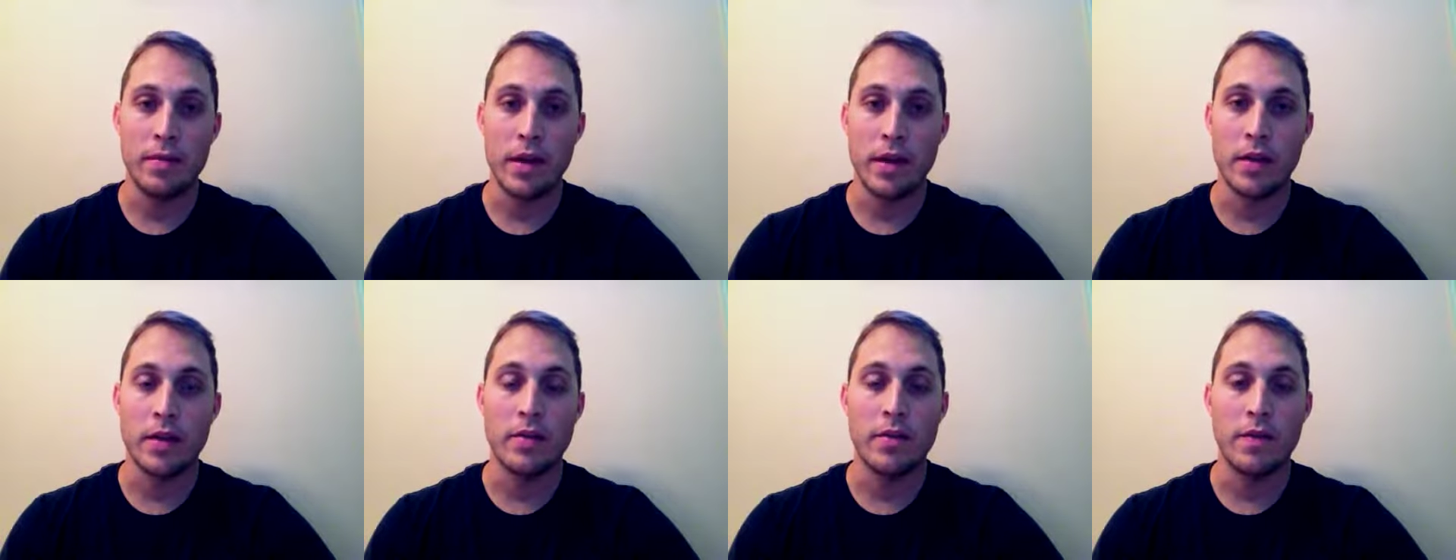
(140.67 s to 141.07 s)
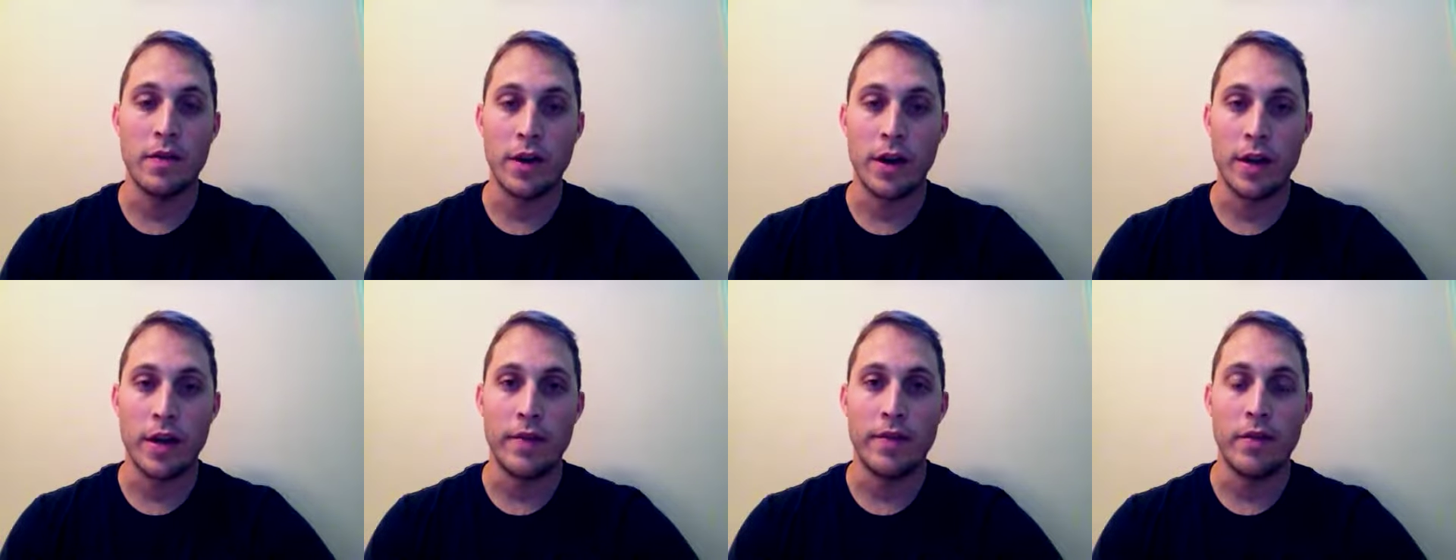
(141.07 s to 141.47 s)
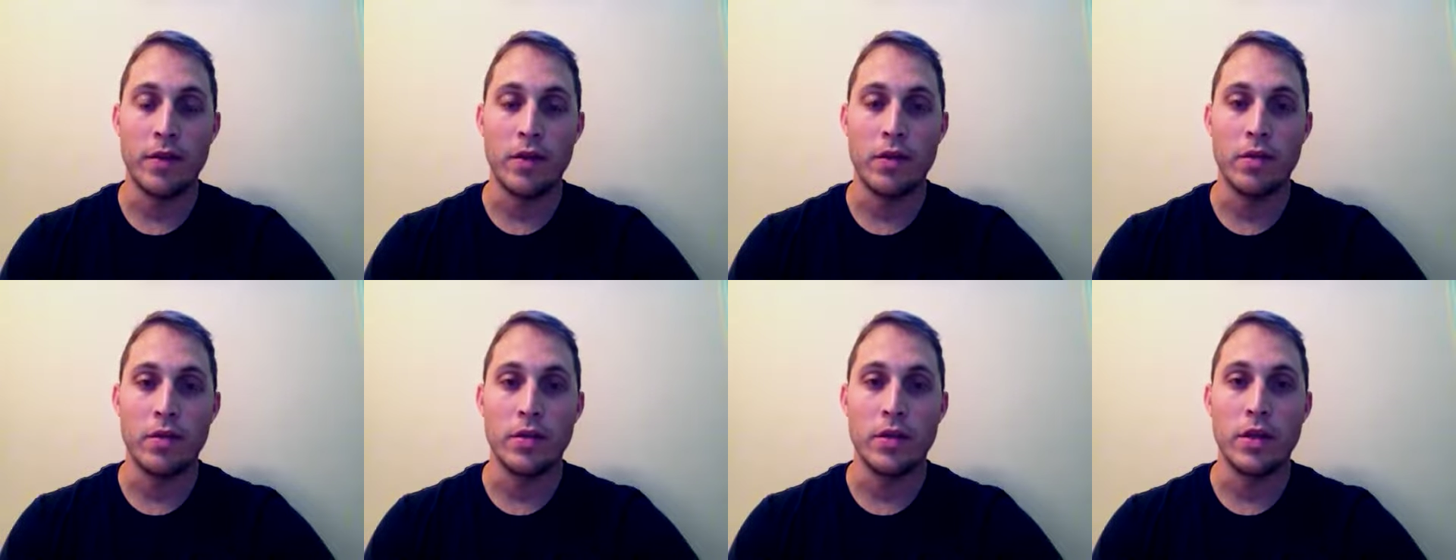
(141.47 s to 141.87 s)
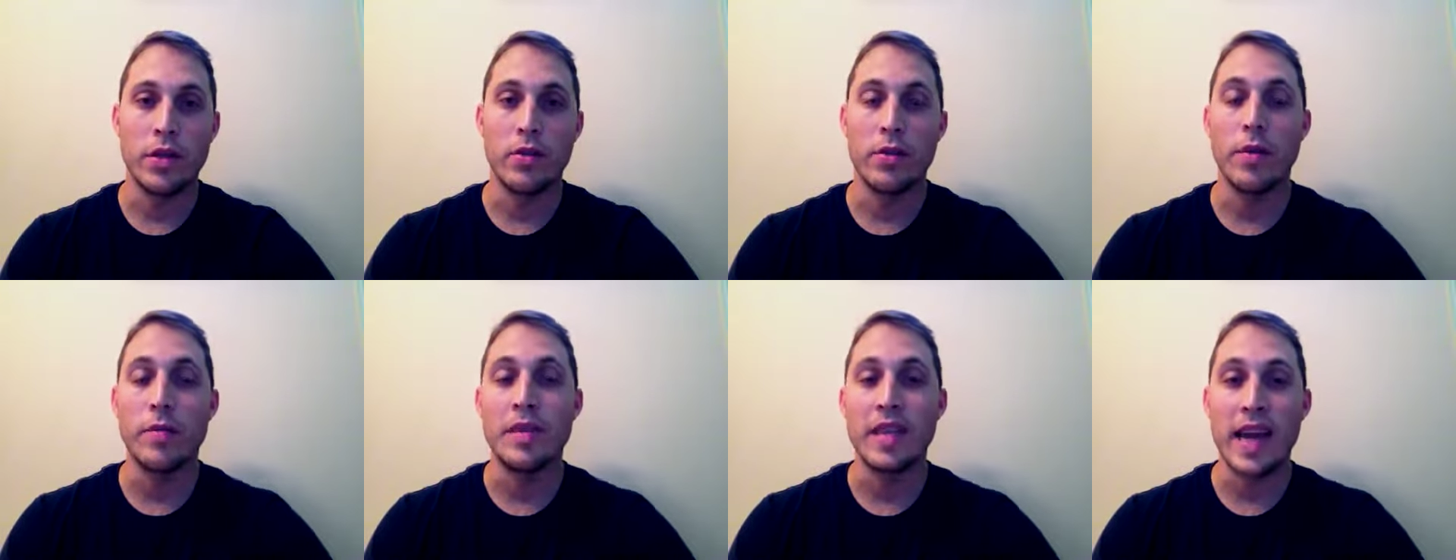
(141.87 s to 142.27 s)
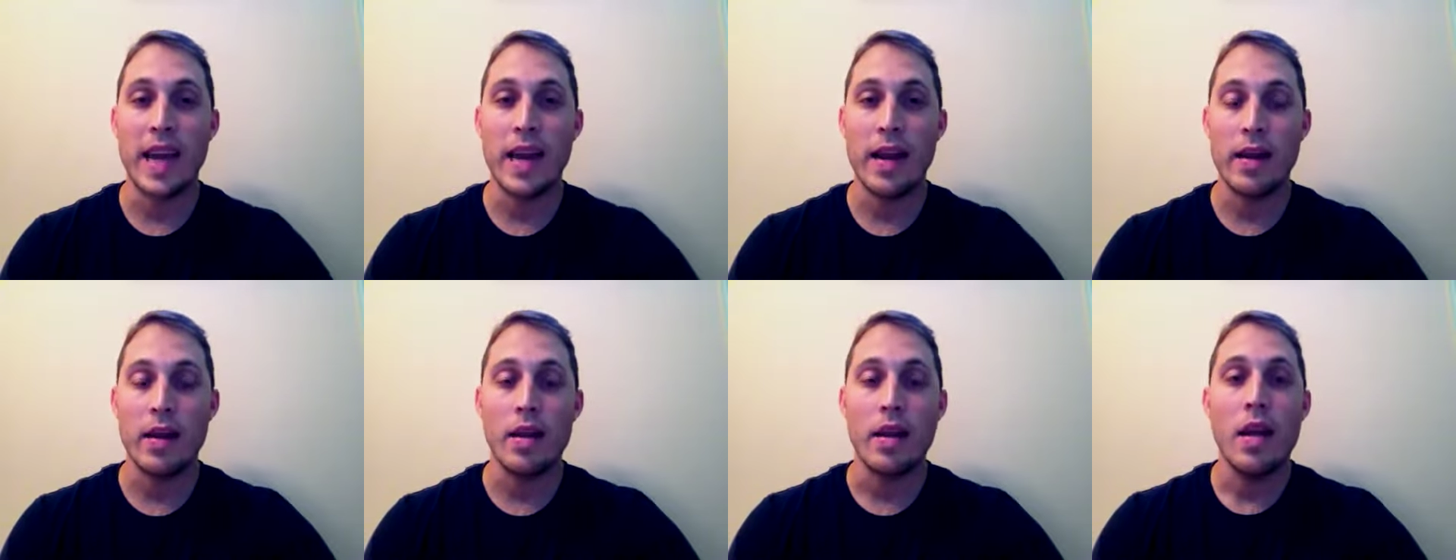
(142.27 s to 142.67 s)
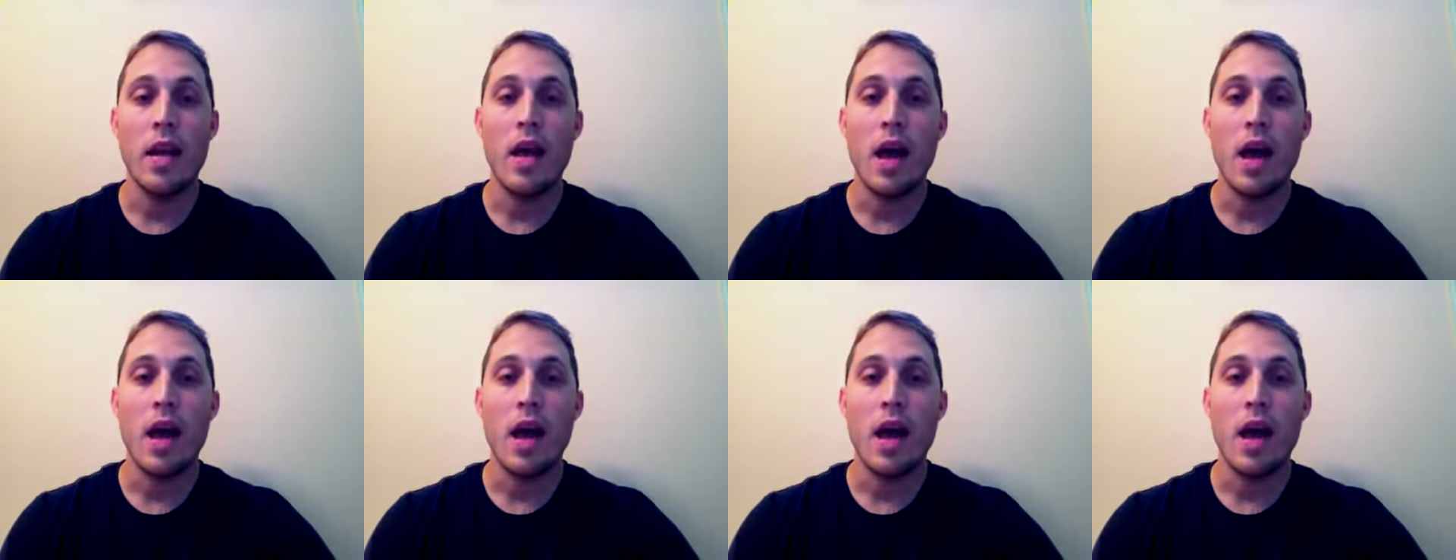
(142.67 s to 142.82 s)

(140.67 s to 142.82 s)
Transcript: And it's very difficult to obtain